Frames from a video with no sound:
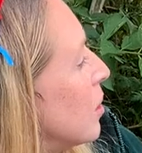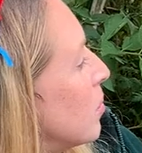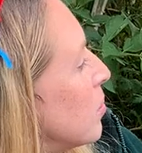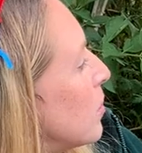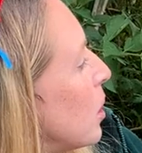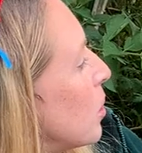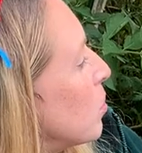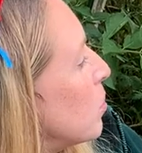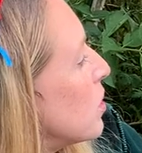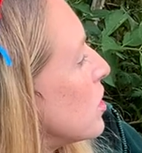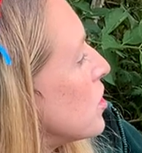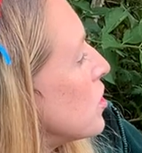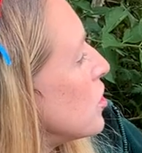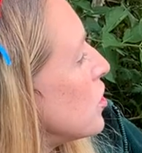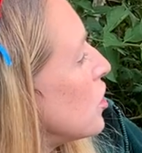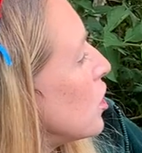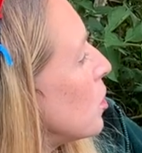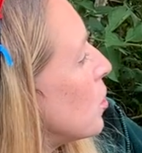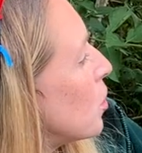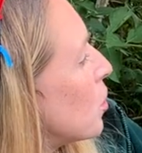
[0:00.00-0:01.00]
But wouldn't
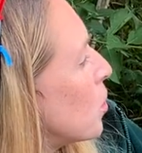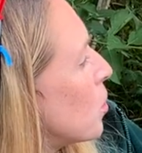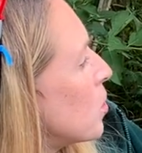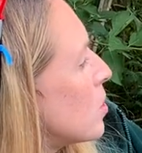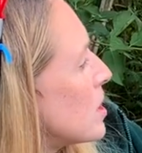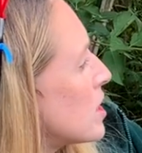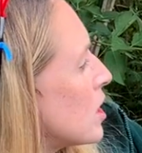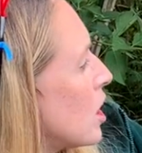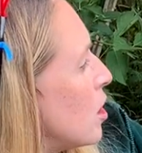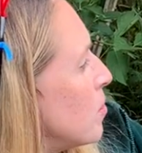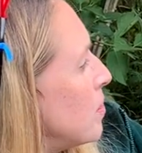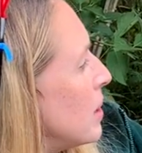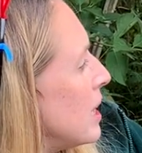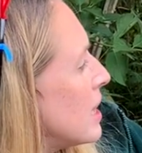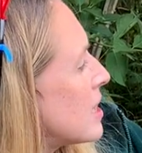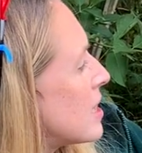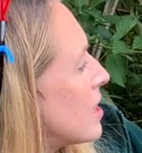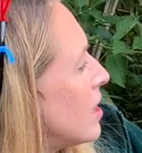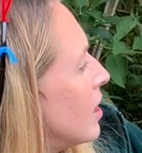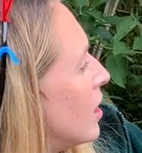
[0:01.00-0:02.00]
you also be
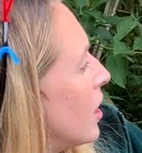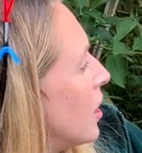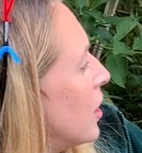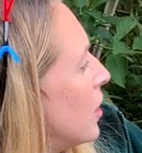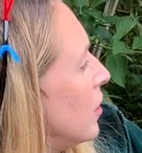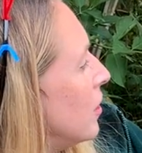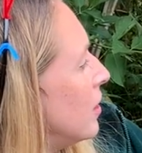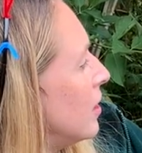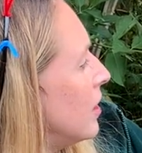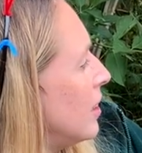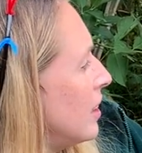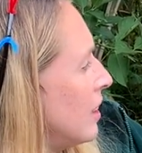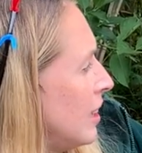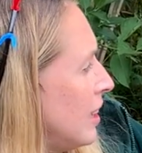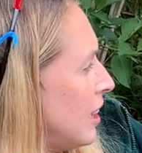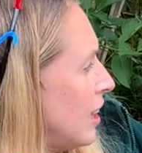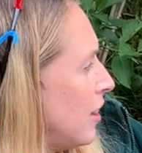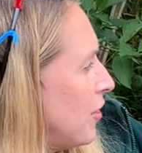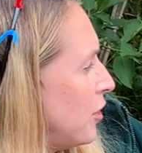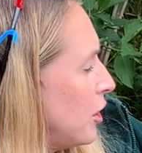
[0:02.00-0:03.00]
slow
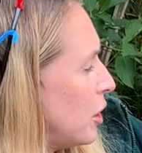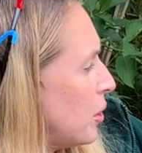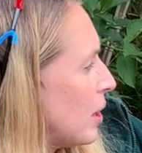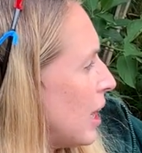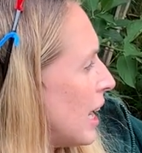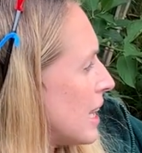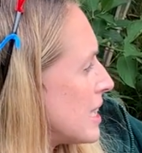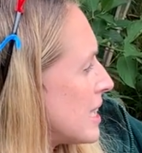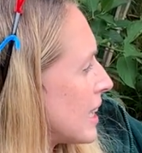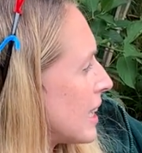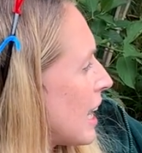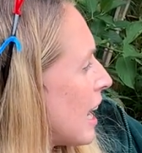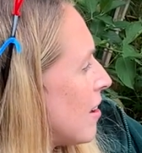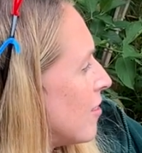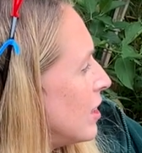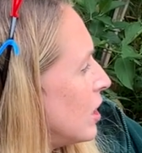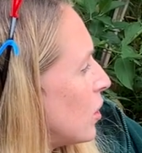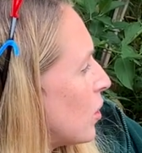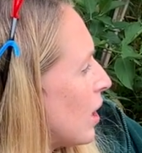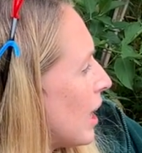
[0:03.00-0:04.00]
if you had to
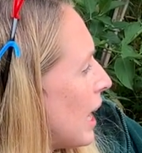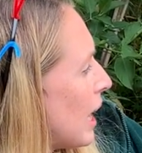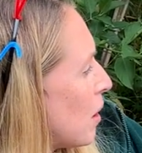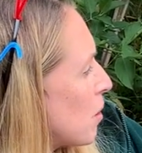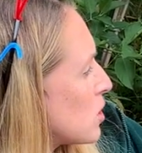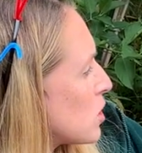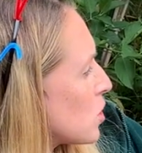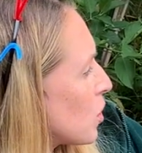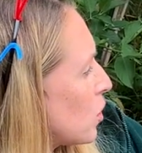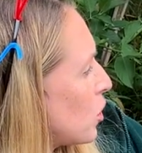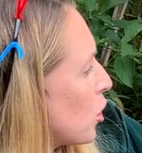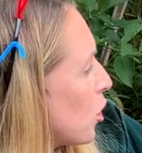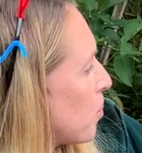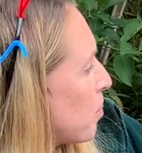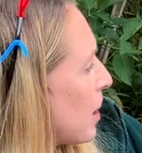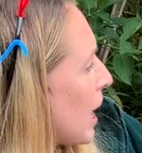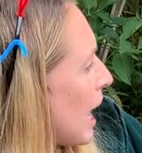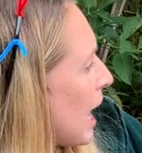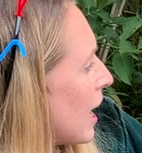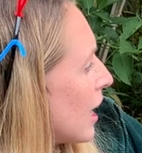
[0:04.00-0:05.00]
carry your house on your
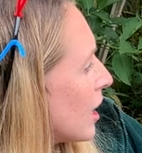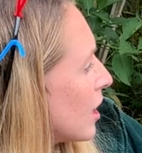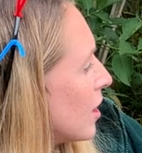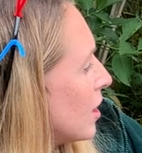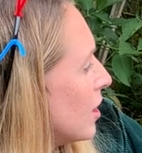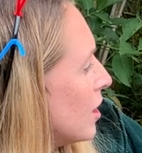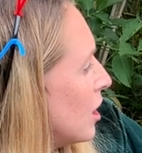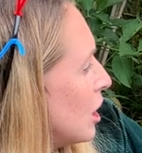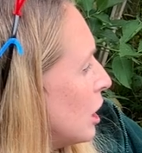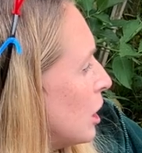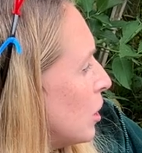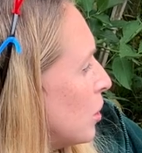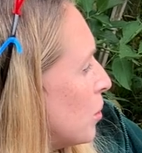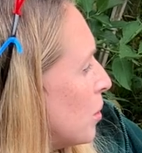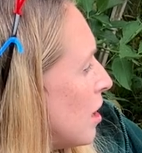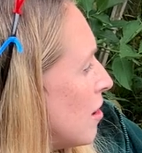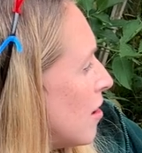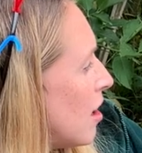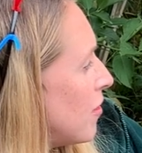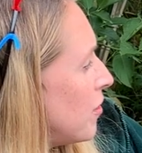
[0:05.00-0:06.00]
back
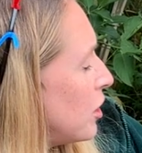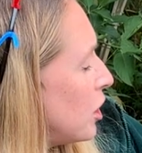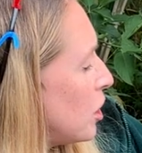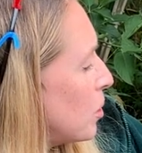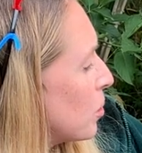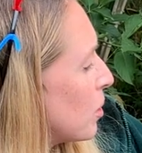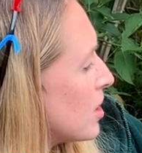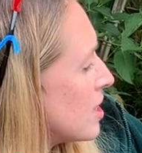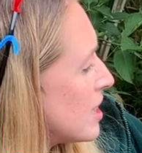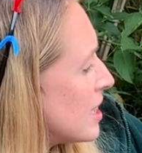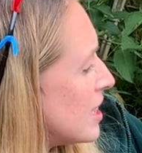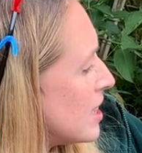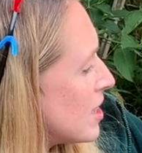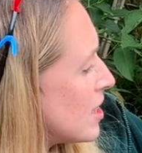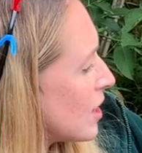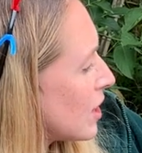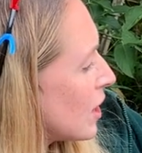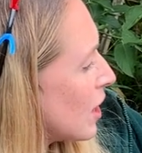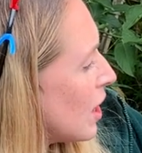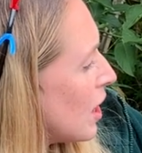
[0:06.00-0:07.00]
wherever you wanted
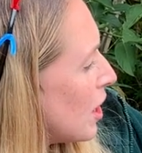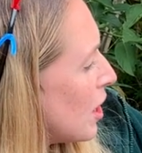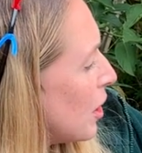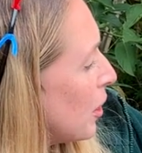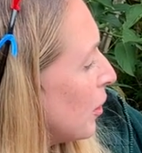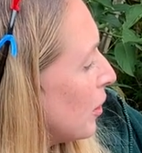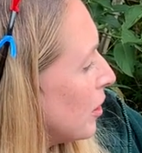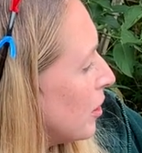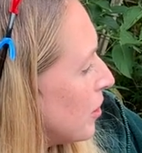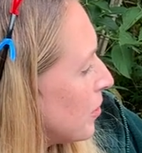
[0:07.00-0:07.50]
to go?